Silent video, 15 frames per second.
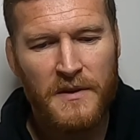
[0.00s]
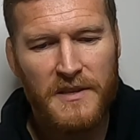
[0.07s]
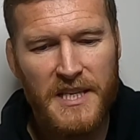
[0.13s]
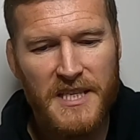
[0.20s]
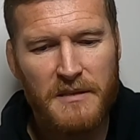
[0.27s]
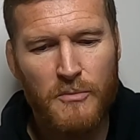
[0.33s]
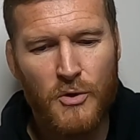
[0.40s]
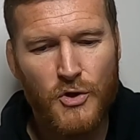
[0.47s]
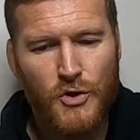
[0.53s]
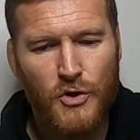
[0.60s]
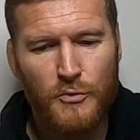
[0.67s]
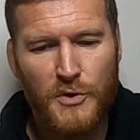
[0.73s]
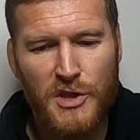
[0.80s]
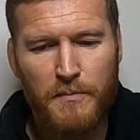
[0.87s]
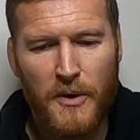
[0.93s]
These
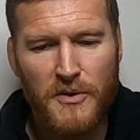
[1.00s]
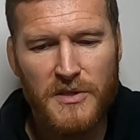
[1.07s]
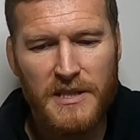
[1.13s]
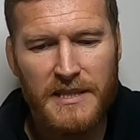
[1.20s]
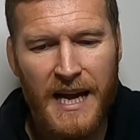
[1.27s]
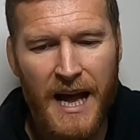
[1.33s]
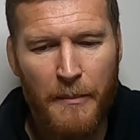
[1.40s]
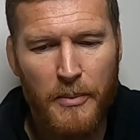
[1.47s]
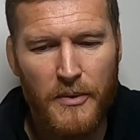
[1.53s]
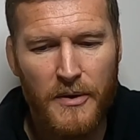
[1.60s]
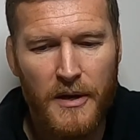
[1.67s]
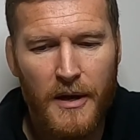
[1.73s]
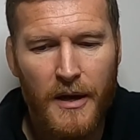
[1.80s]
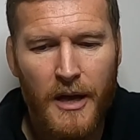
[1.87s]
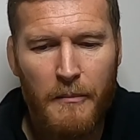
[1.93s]
emotional responses happen